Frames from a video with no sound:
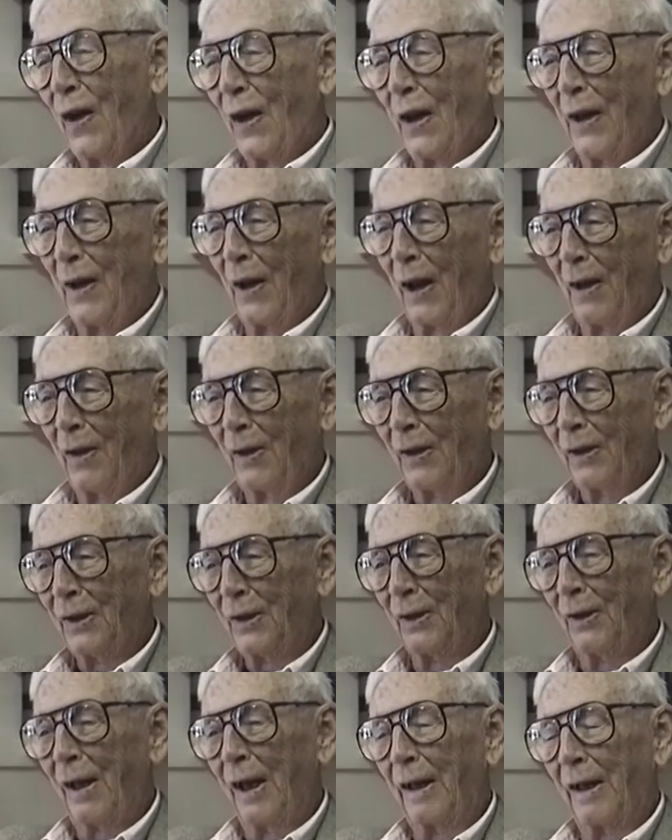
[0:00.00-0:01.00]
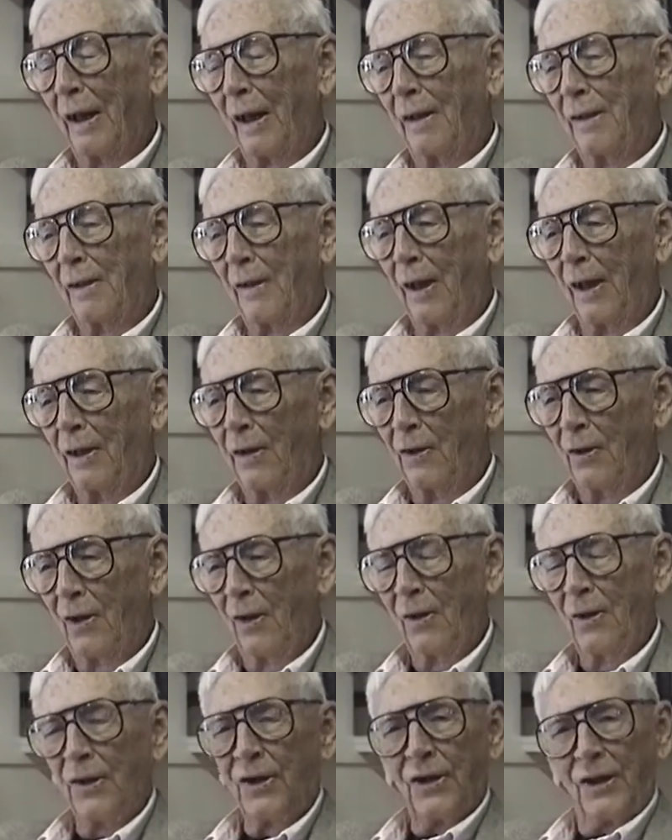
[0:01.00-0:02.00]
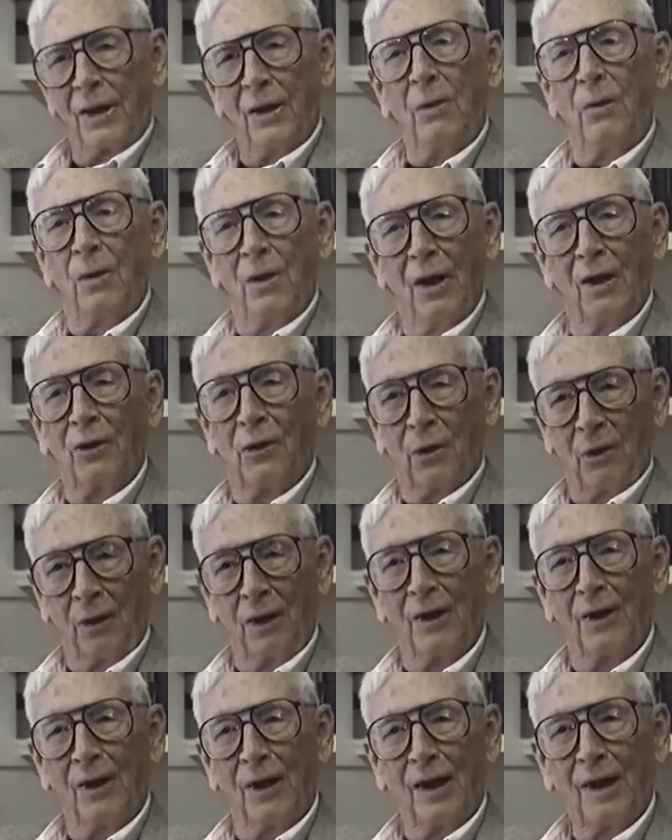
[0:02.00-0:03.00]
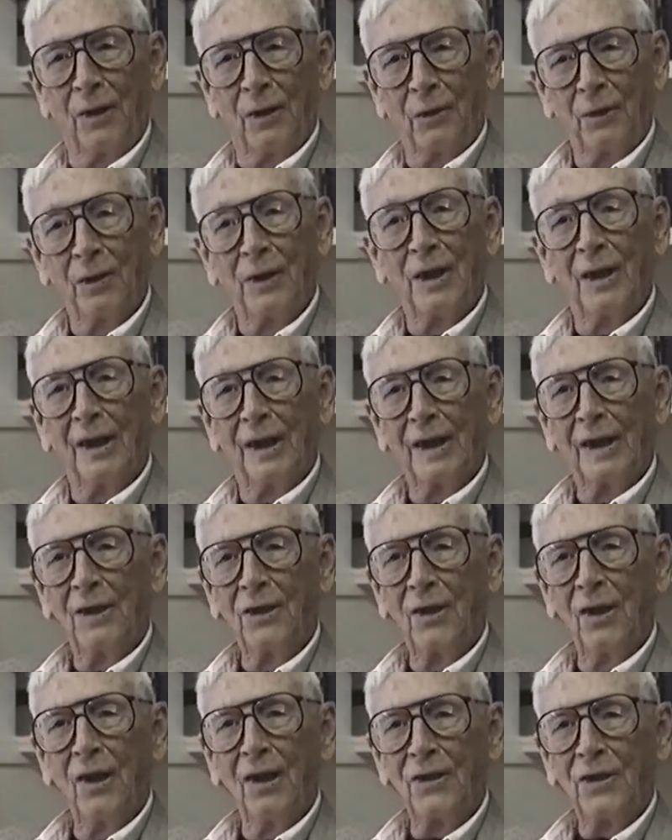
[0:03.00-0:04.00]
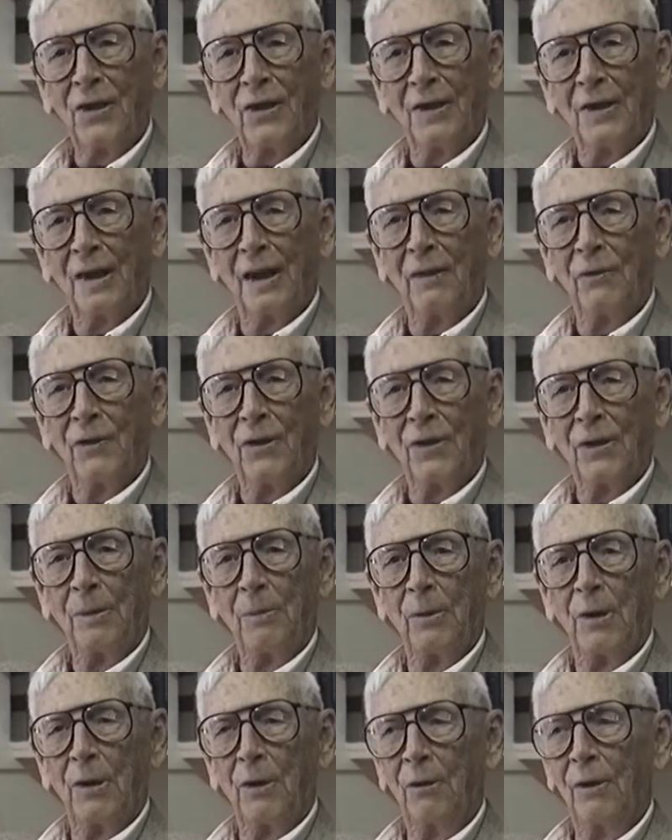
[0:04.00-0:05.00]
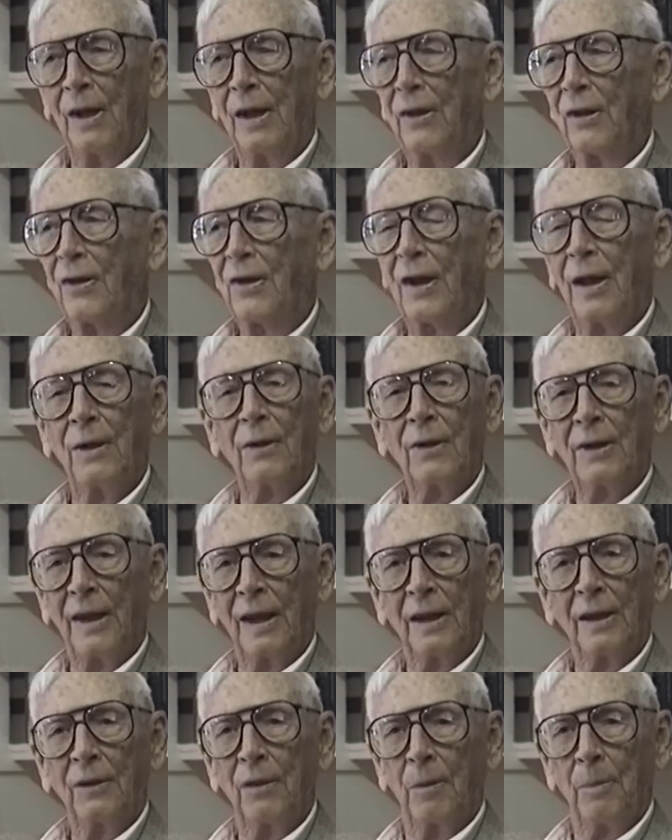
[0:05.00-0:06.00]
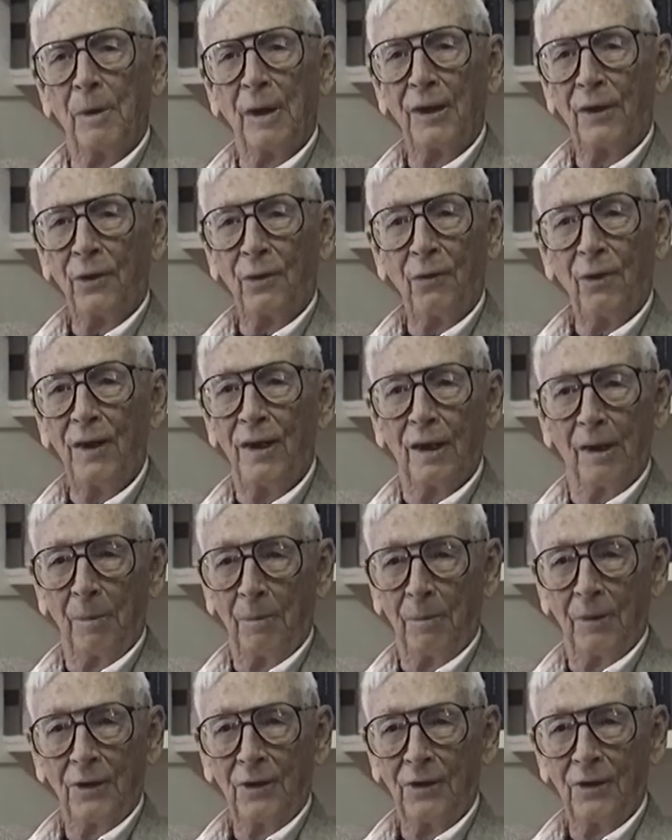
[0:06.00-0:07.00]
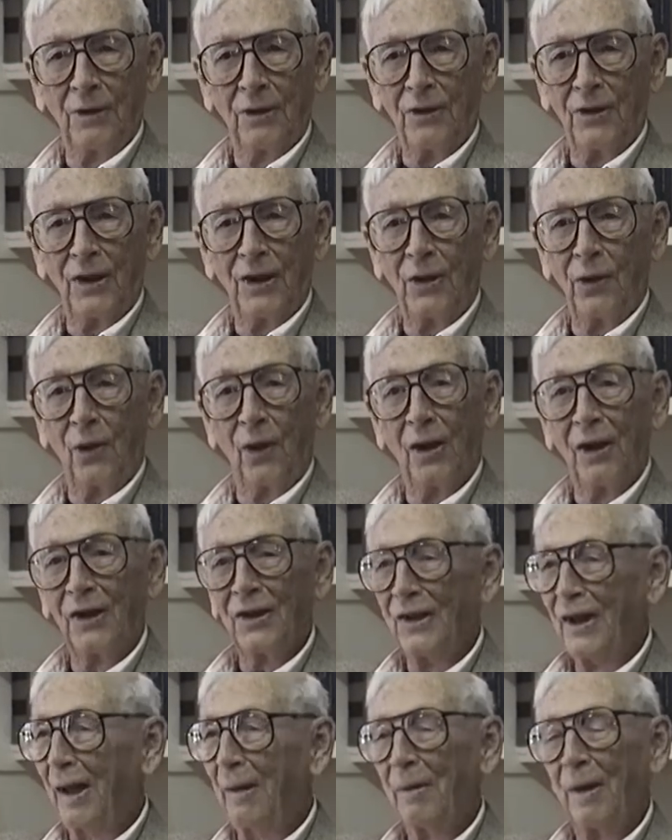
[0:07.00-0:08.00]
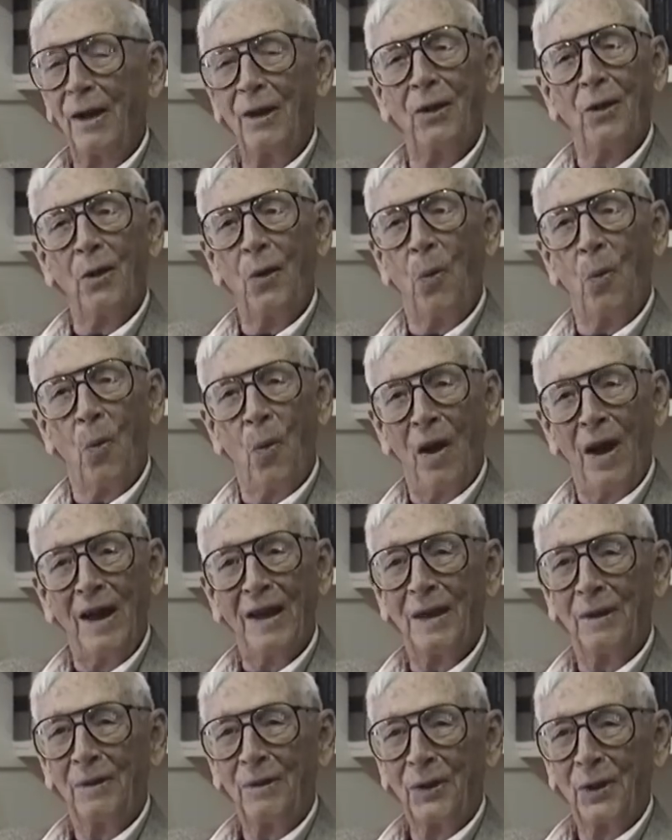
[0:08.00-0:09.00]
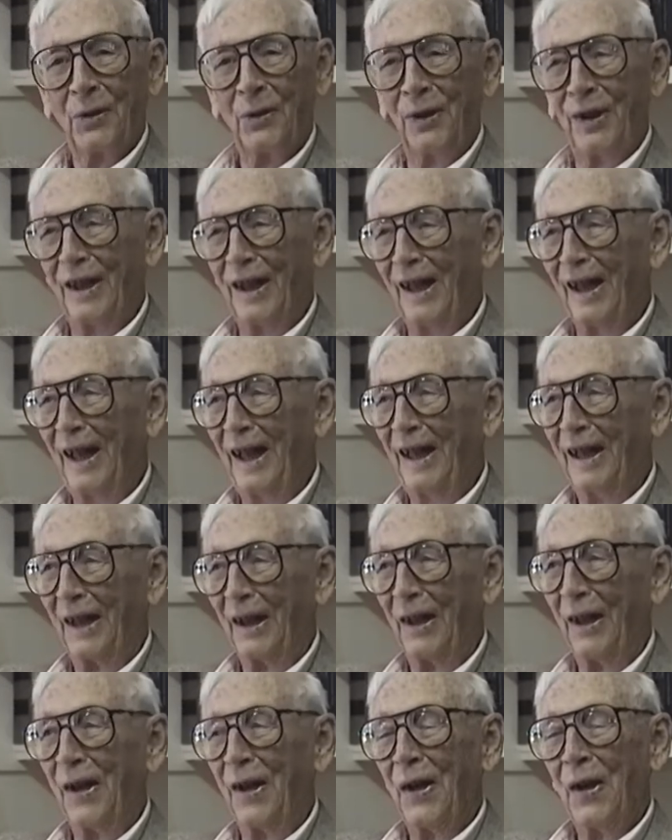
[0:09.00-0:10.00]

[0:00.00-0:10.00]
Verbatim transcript: You know, I looked around, I, I noticed there were a lot of three-legged dogs in town for some reason. Around the center of town, there were about three of them that you see all the time. I don't know why they were three-legged.